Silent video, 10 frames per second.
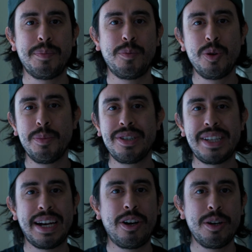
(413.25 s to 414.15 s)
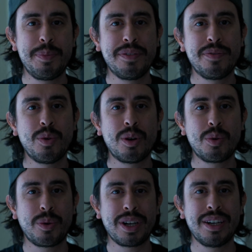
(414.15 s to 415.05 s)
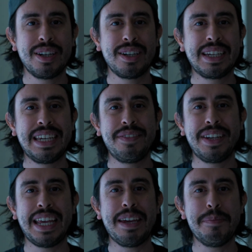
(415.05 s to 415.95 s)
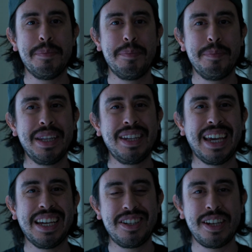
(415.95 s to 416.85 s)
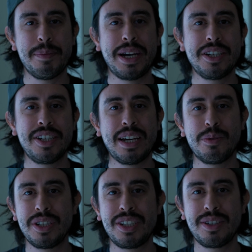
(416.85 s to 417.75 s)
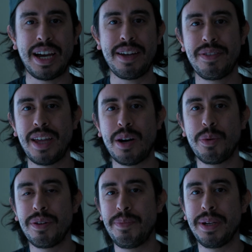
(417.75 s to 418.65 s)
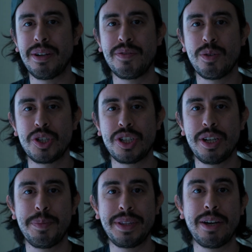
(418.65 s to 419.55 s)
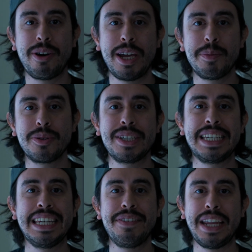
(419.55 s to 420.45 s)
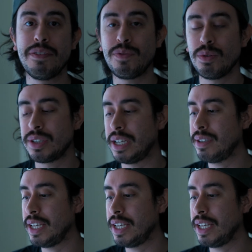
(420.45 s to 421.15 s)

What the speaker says: rumors that I heard before were gonna give it a mini HDMI jack, which I thought would have been unfortunate, but they are able to give it a full-size